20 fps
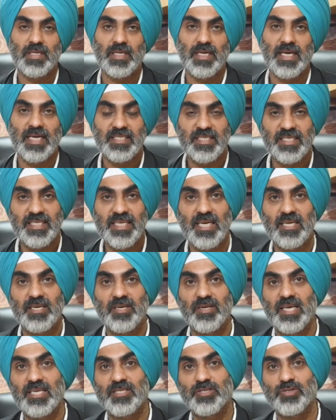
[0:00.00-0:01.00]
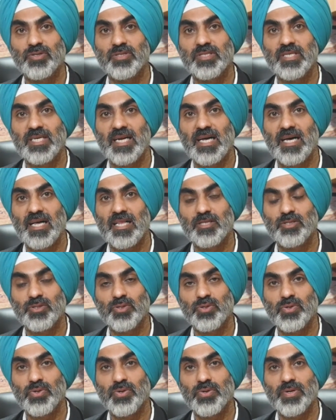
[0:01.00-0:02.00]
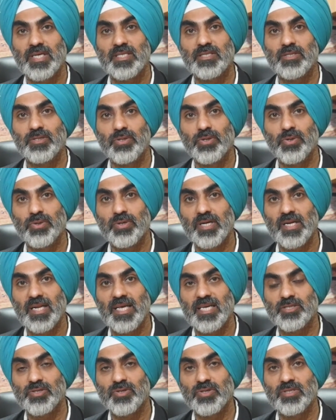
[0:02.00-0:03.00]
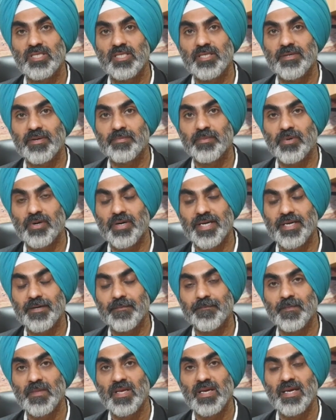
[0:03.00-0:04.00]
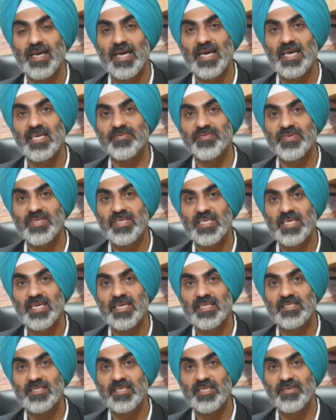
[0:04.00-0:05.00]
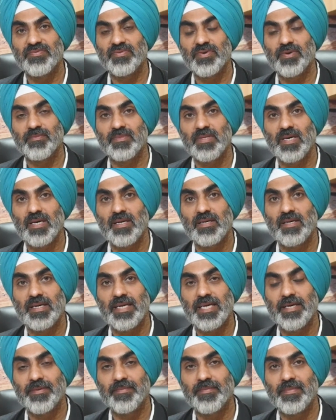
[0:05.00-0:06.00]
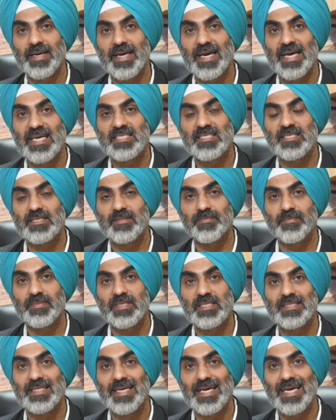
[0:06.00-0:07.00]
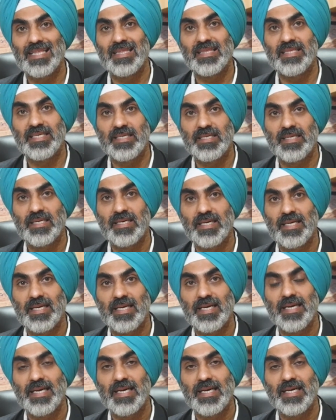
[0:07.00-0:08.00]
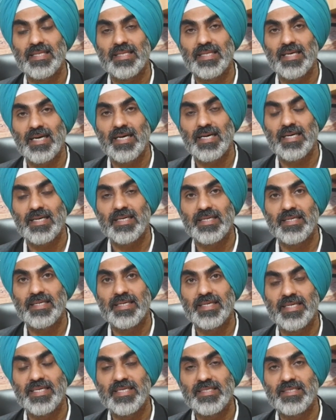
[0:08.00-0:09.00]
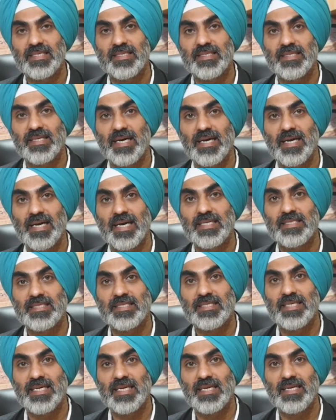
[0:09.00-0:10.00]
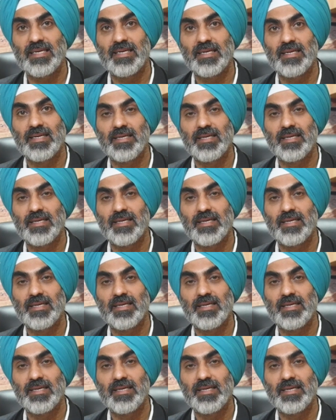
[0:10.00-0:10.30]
HDL cholesterols are also known as good cholesterols in our body. As we can see from the name, H means healthy. The increase in the HDL